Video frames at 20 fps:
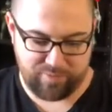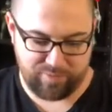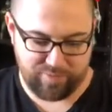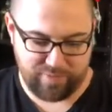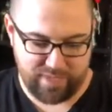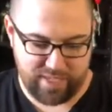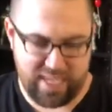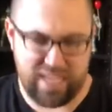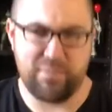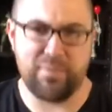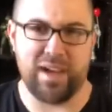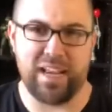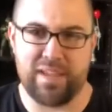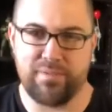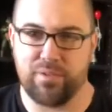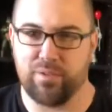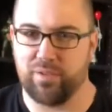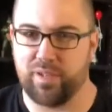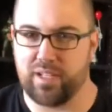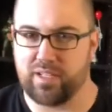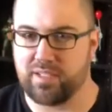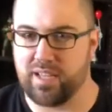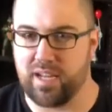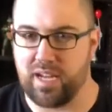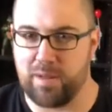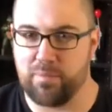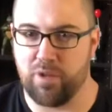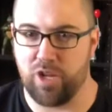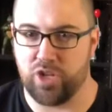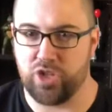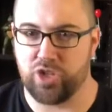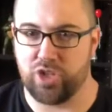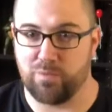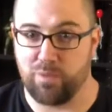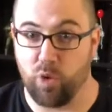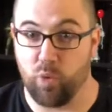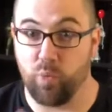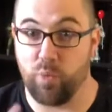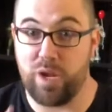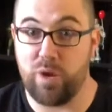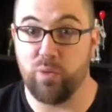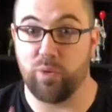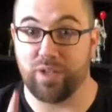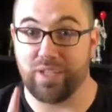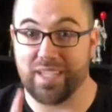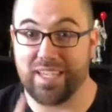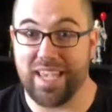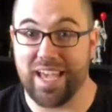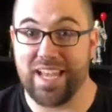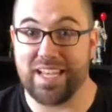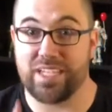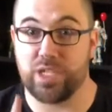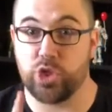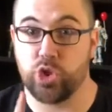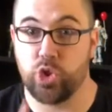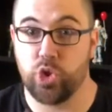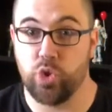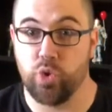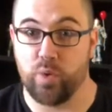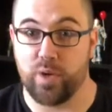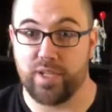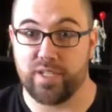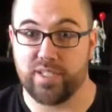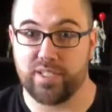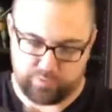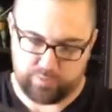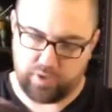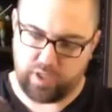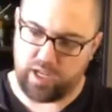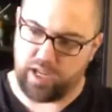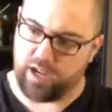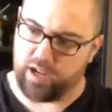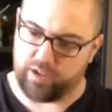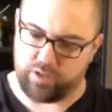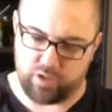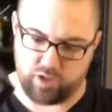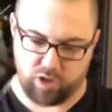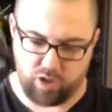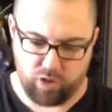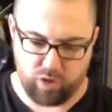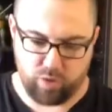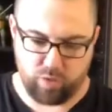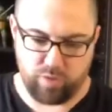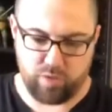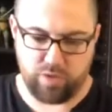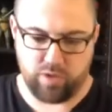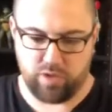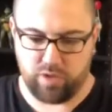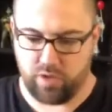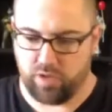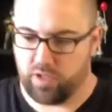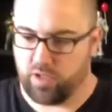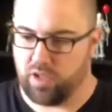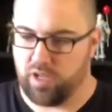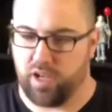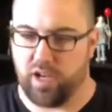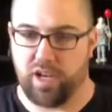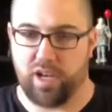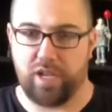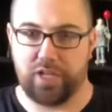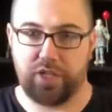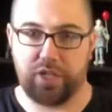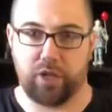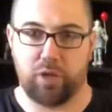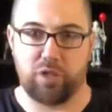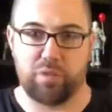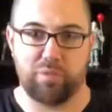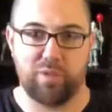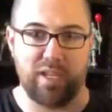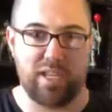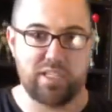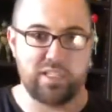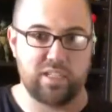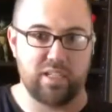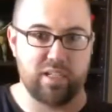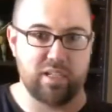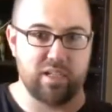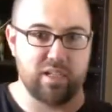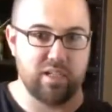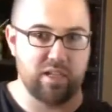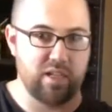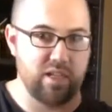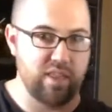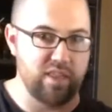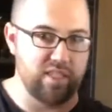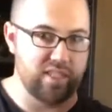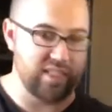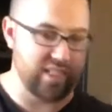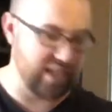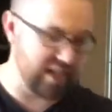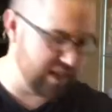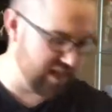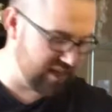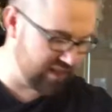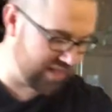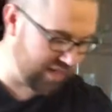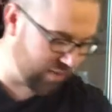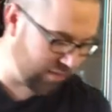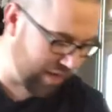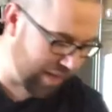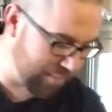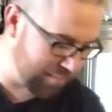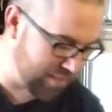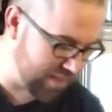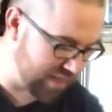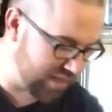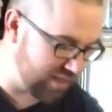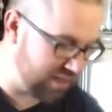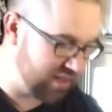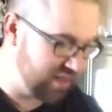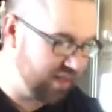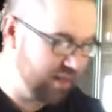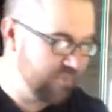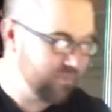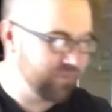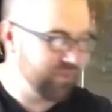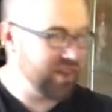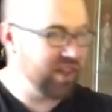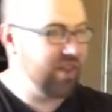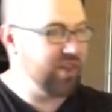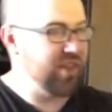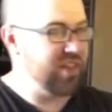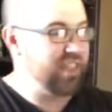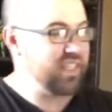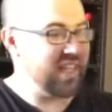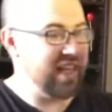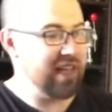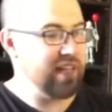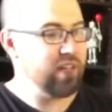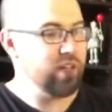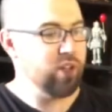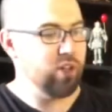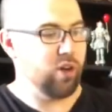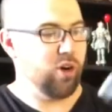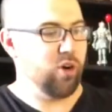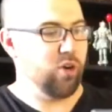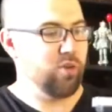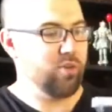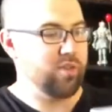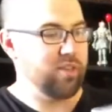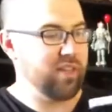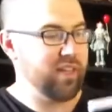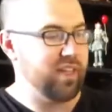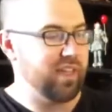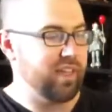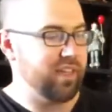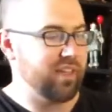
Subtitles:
He might have a flight stand, I'm not sure, but we will get to it. Okay, so check out the plastic. The tin is now empty. The tin though, like,